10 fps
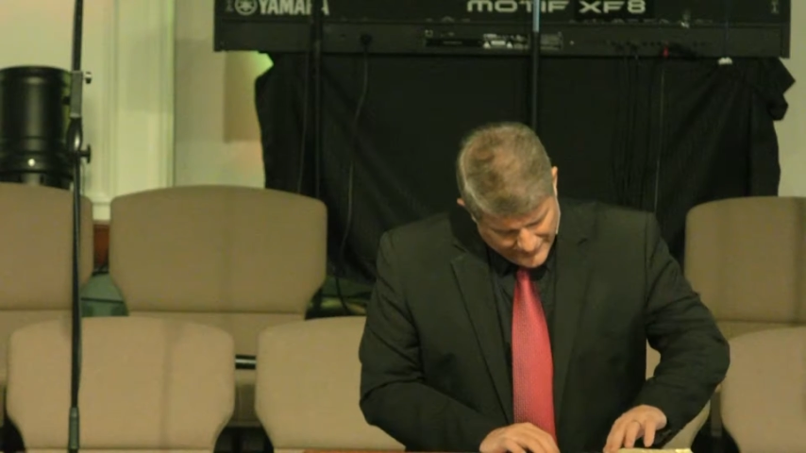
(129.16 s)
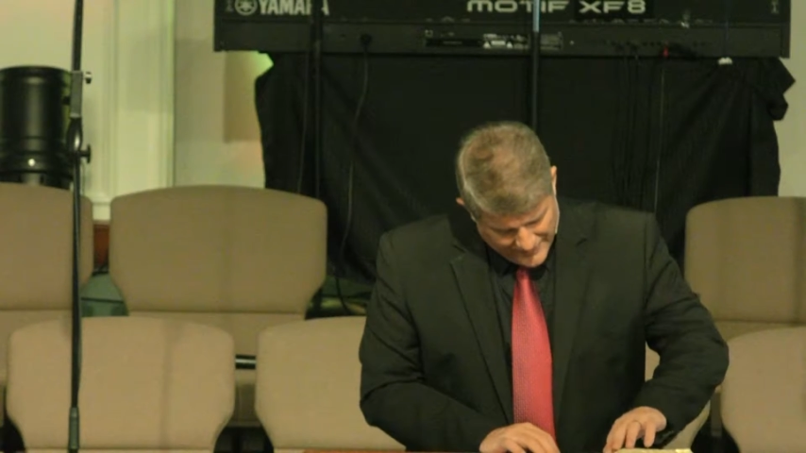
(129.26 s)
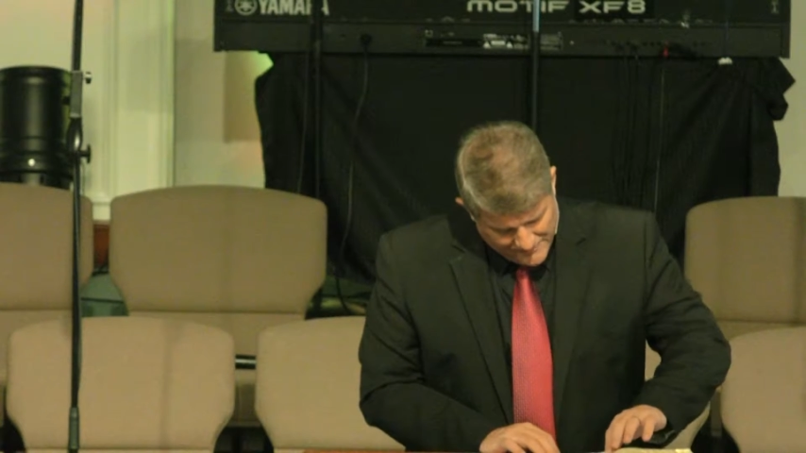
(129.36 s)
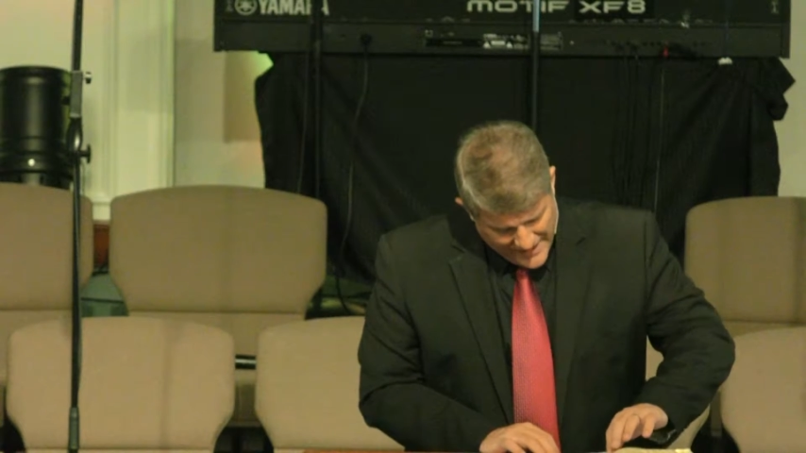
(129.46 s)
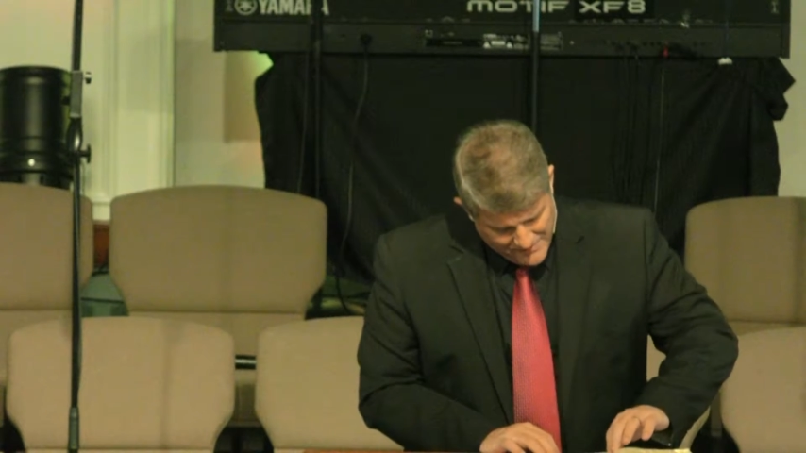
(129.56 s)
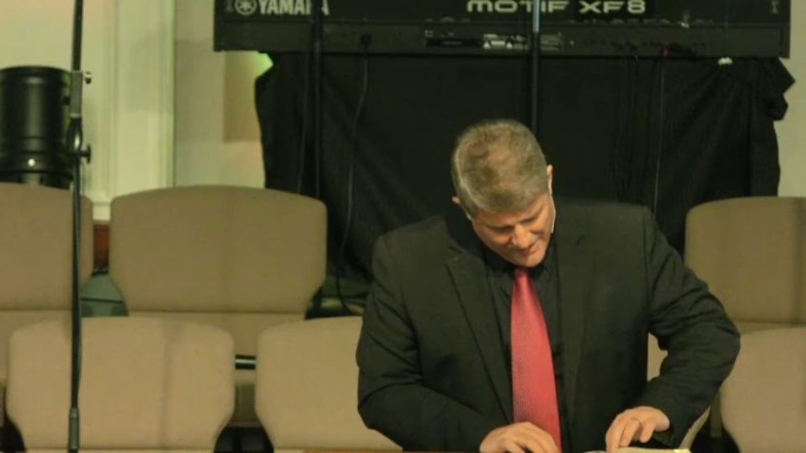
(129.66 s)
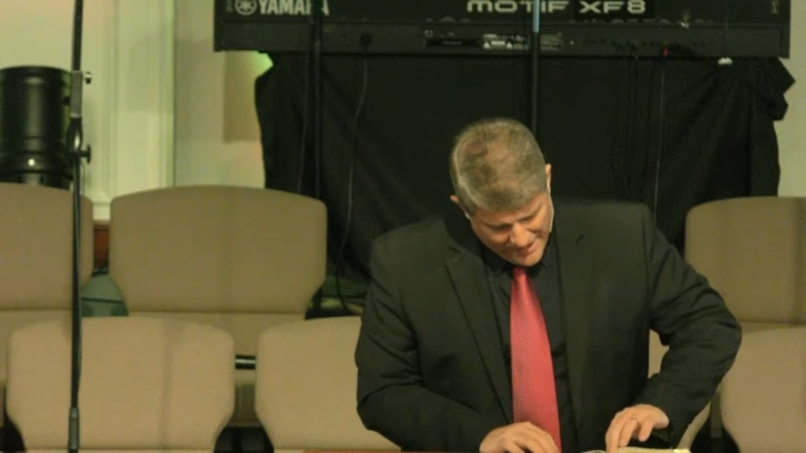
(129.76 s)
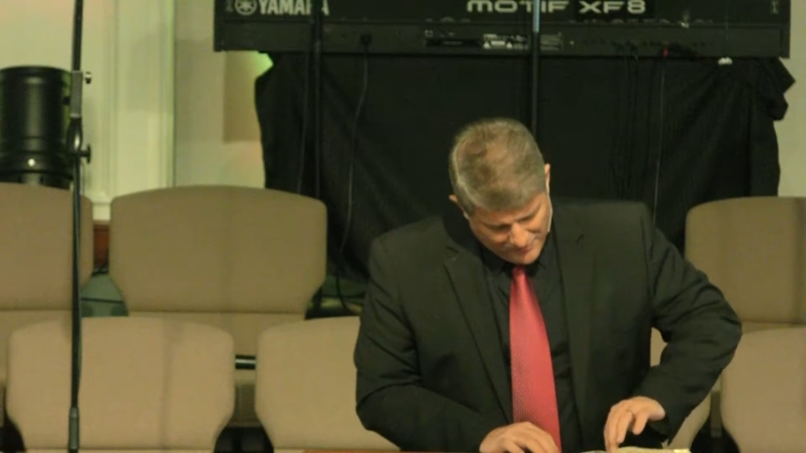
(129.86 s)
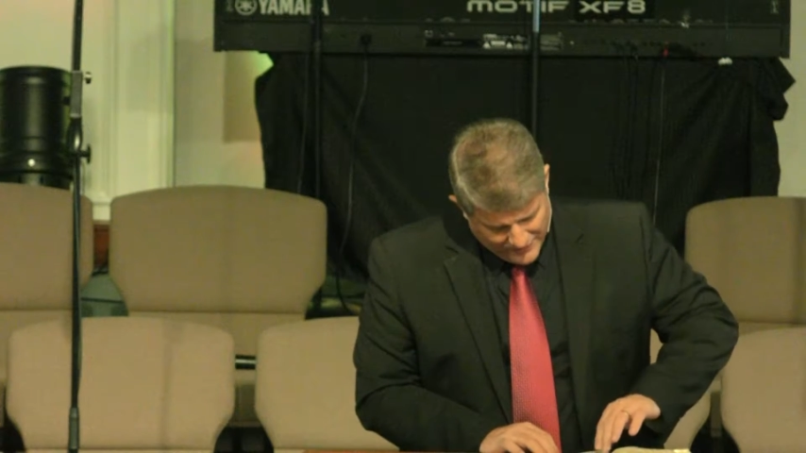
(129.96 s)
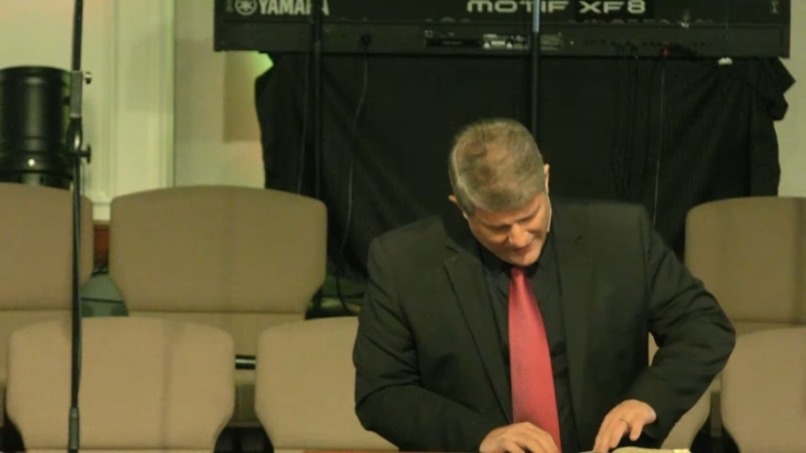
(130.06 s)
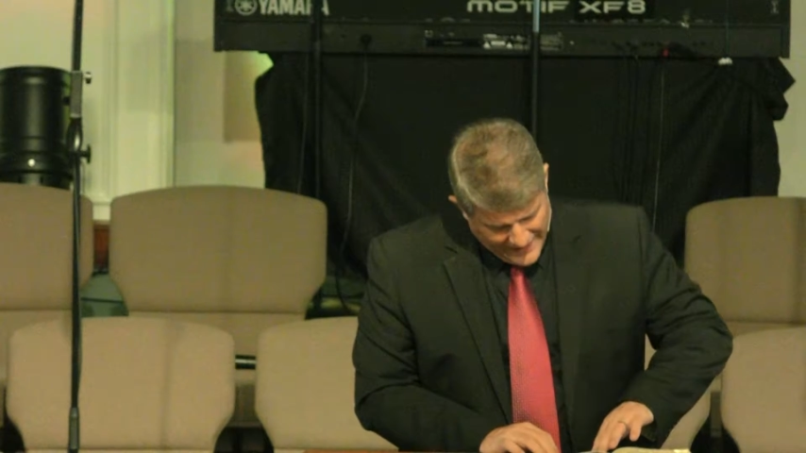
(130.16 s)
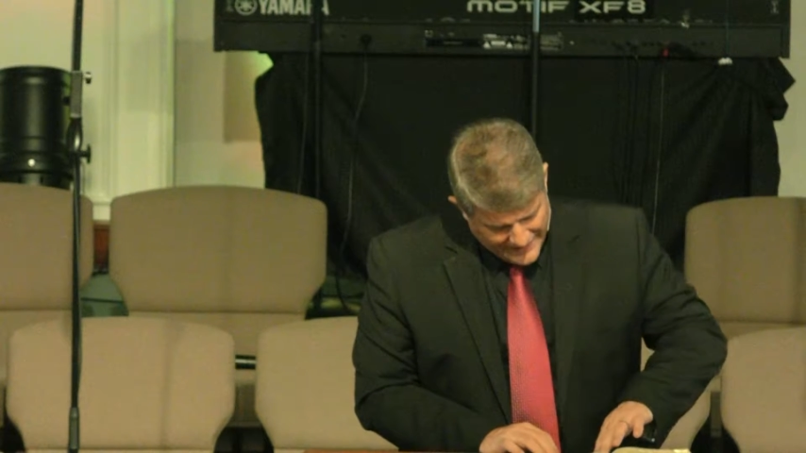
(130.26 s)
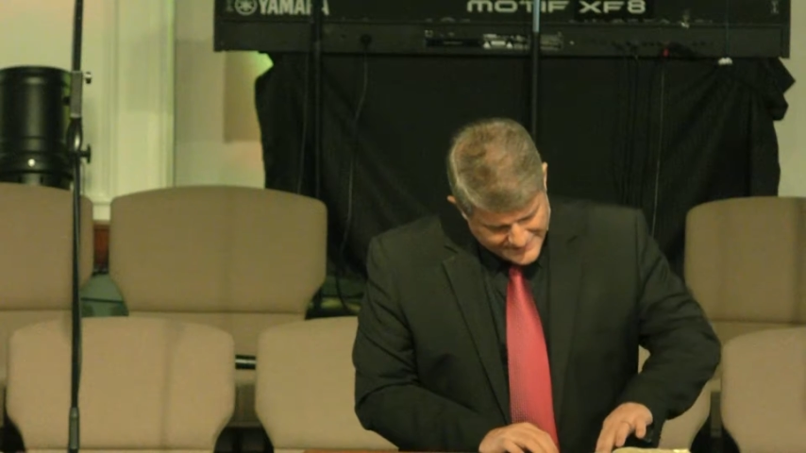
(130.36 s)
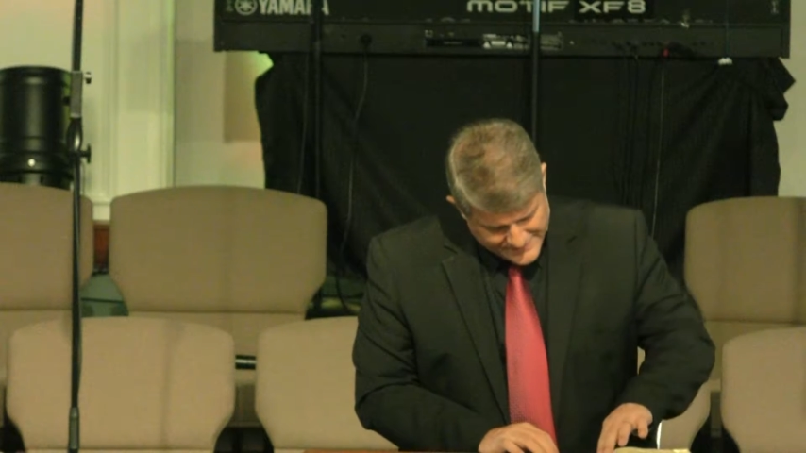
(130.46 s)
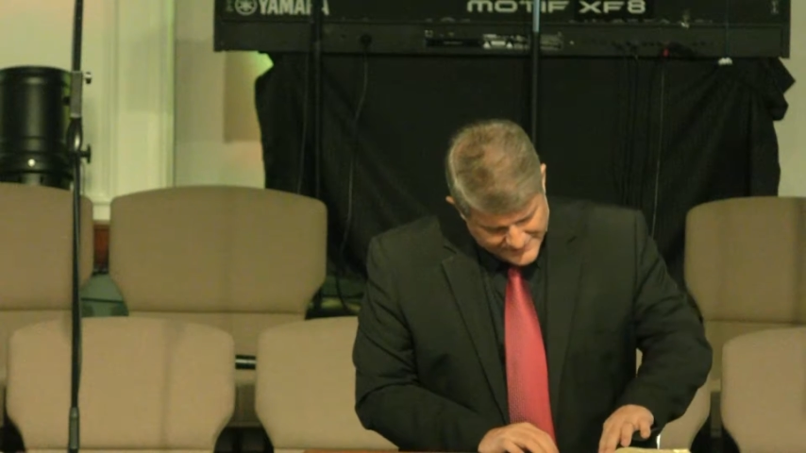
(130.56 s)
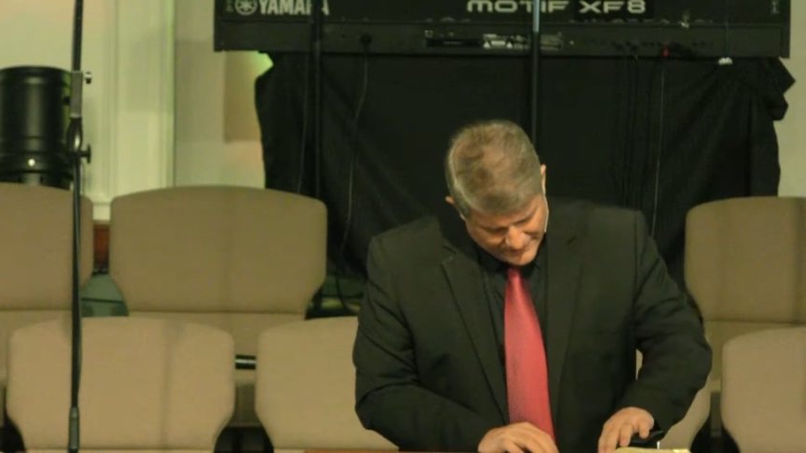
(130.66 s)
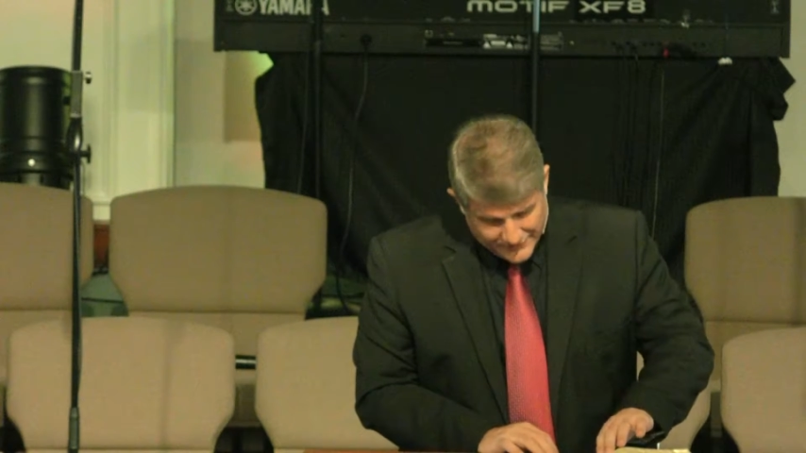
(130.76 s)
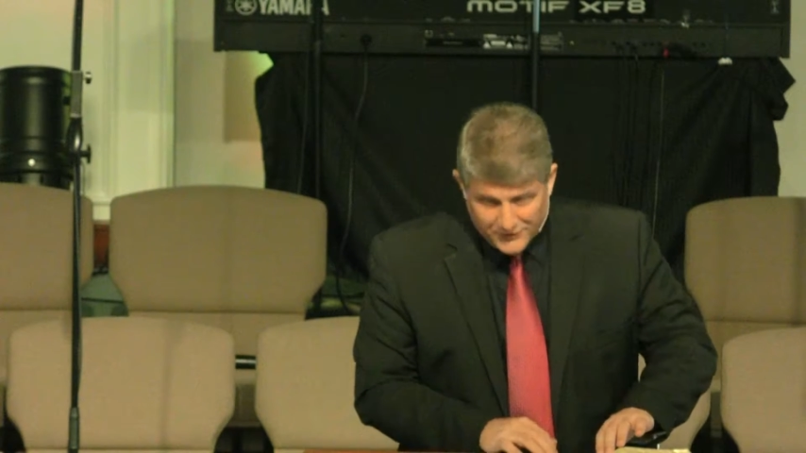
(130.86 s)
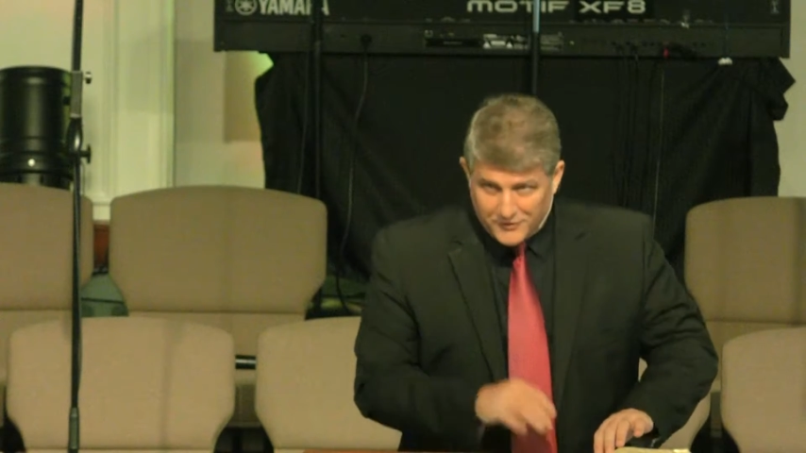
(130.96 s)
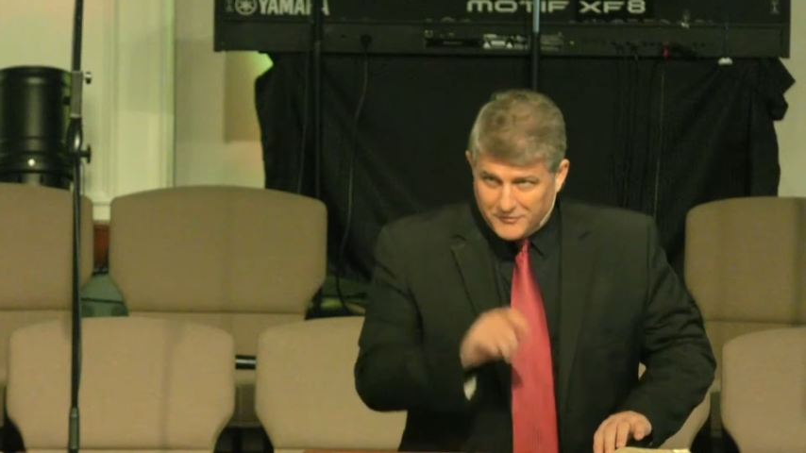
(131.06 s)
in my Bible, it has a
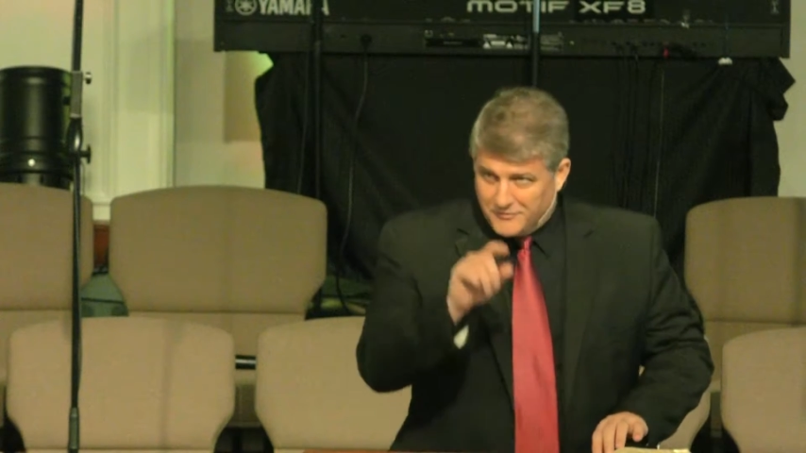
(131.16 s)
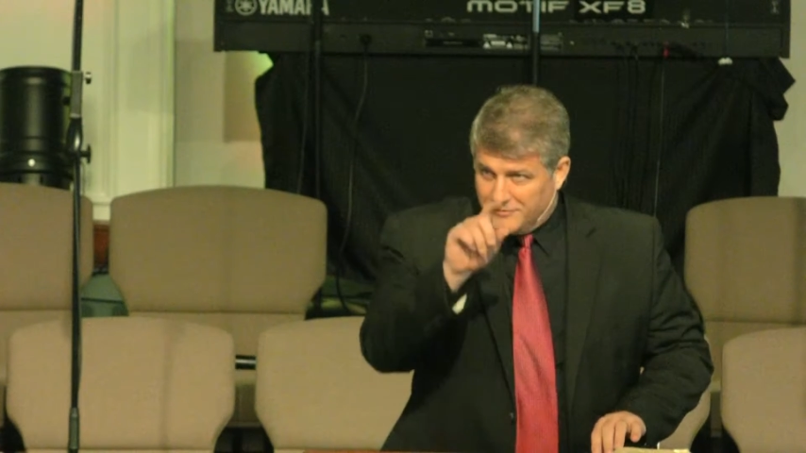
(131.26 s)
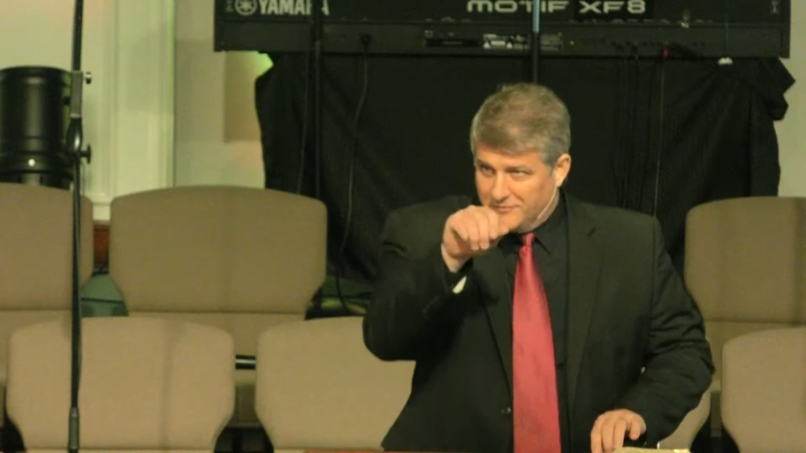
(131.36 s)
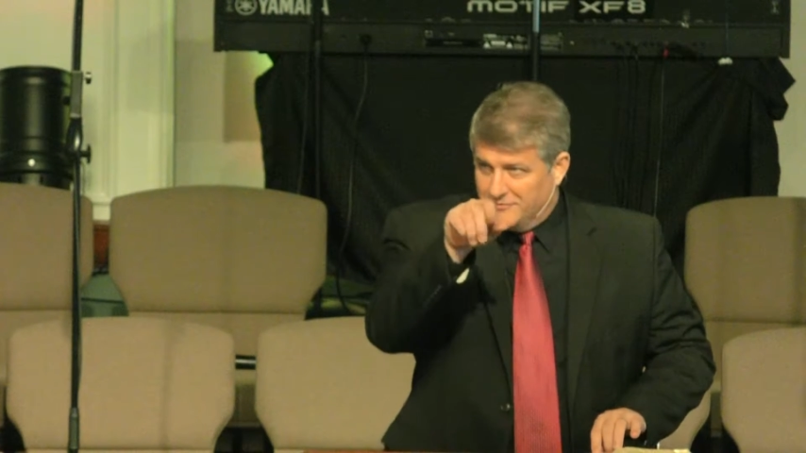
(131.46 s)
little